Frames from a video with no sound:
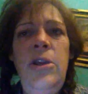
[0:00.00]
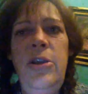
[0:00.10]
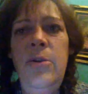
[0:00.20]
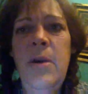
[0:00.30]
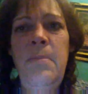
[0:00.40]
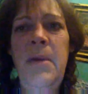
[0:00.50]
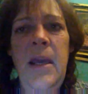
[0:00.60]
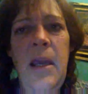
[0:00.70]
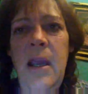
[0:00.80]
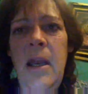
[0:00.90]
You can
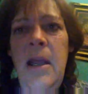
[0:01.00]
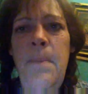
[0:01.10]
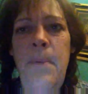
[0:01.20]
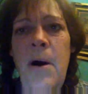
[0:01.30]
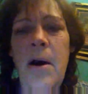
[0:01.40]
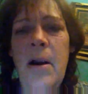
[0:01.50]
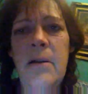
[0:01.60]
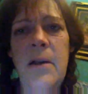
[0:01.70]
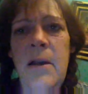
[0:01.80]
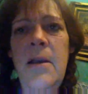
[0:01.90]
be any
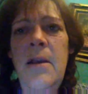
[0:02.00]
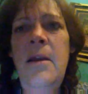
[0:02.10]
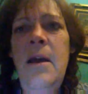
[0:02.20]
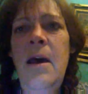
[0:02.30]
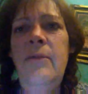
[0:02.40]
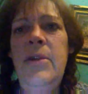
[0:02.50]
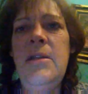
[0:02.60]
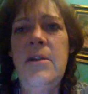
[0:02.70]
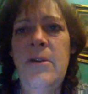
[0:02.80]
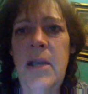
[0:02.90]
part of
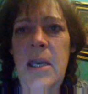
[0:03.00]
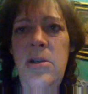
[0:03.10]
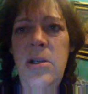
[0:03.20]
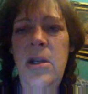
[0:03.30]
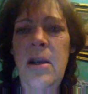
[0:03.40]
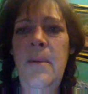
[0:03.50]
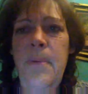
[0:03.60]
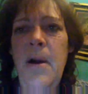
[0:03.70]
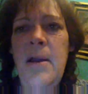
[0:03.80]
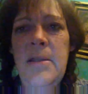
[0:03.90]
this creationary
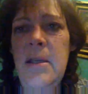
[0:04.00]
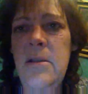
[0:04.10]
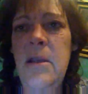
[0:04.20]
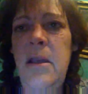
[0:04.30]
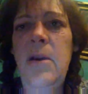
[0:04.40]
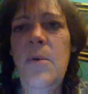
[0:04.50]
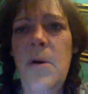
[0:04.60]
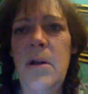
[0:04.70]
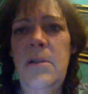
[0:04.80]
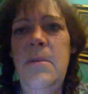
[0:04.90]
process that you want